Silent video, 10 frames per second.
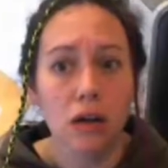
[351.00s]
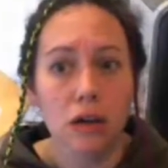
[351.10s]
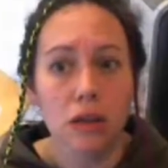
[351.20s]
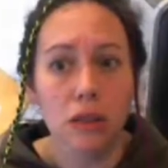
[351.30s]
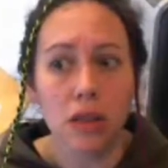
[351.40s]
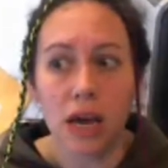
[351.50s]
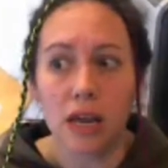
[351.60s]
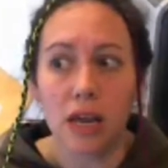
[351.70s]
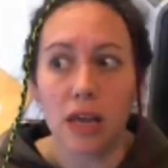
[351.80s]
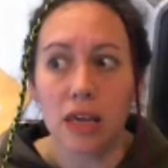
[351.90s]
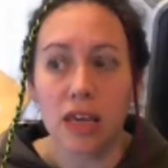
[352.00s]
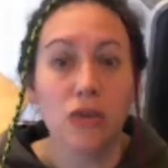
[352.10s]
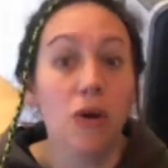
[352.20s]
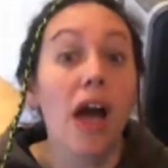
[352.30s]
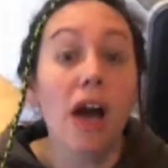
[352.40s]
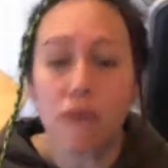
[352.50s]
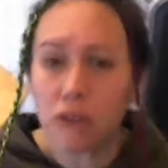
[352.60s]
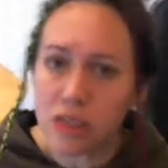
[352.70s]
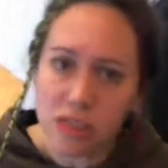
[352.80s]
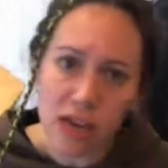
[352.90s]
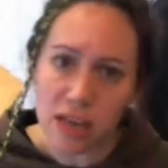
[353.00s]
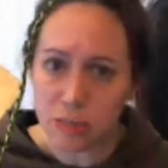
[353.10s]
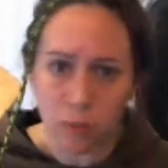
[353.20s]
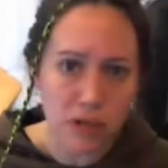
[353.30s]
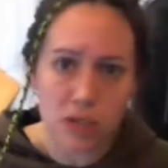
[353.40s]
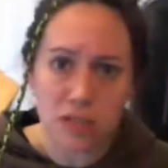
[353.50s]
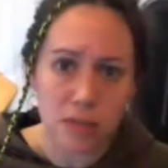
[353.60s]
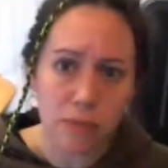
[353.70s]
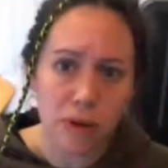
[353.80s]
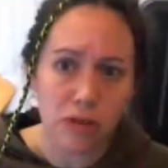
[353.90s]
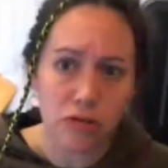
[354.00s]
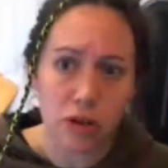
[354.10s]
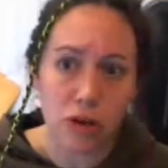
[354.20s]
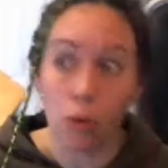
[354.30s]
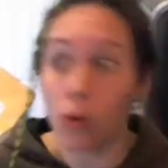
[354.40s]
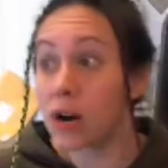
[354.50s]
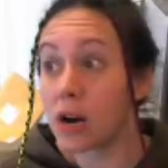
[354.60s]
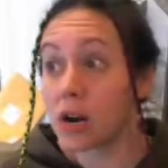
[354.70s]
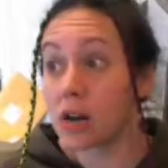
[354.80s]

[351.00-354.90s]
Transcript: that either everything is prejudice and bigotry or